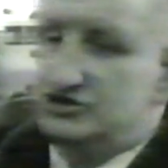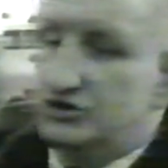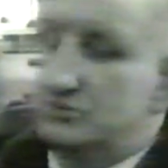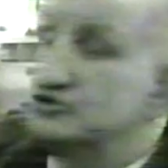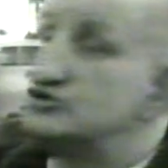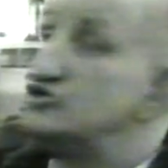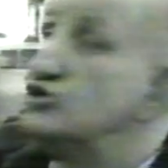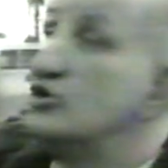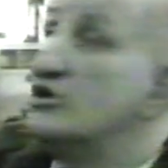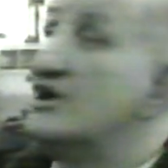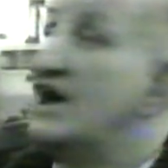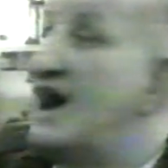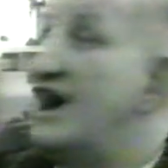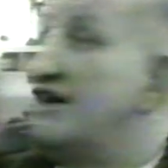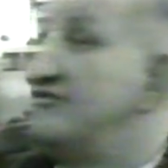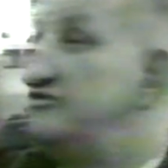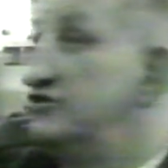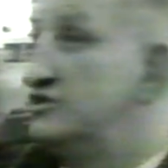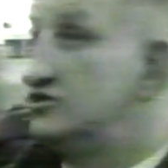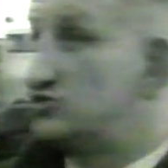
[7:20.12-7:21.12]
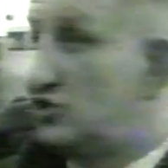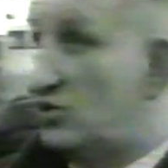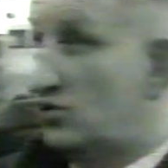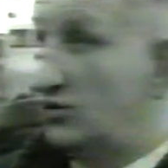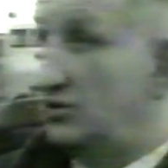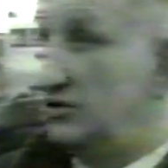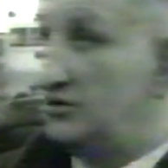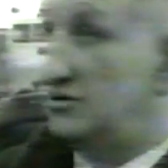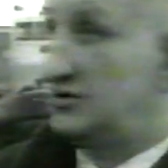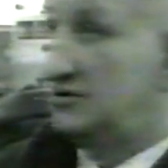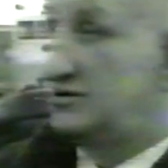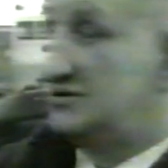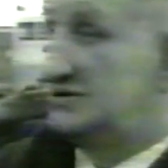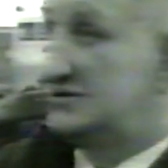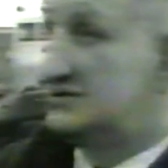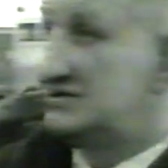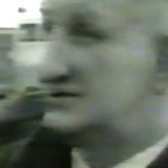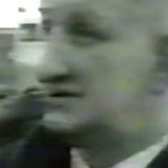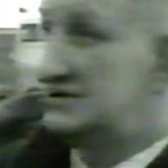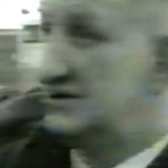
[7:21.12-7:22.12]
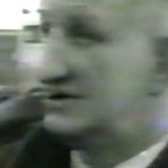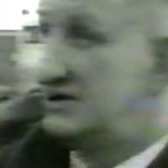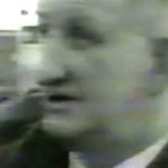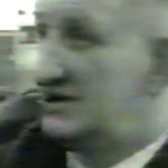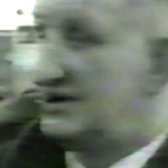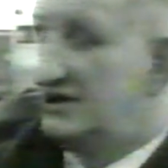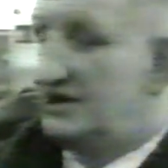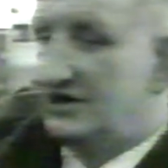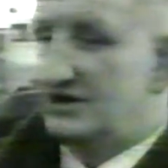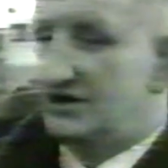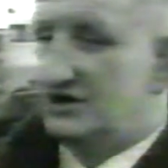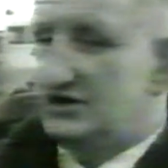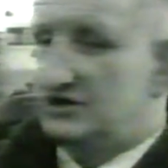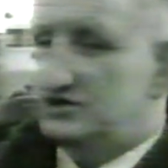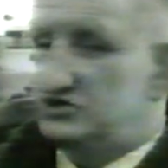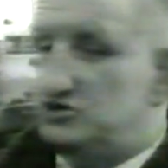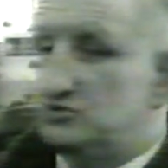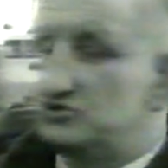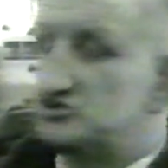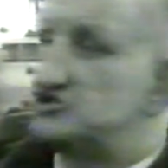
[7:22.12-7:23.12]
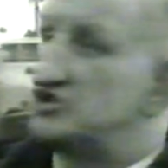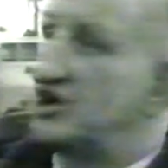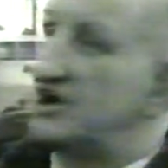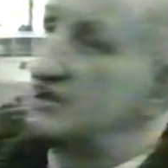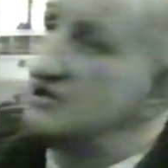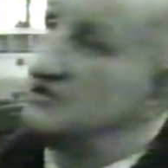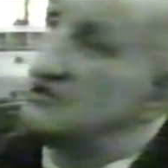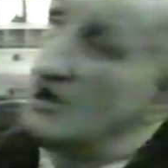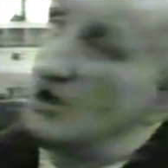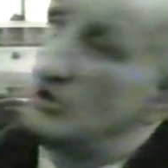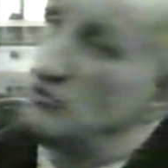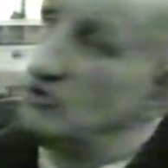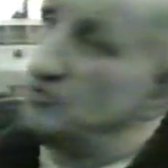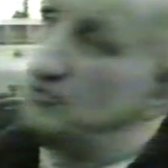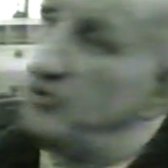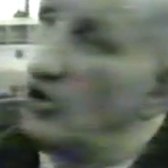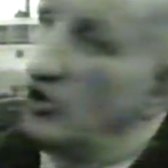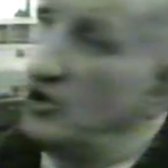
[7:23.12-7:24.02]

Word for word: she was two and a half years old. She was stricken down with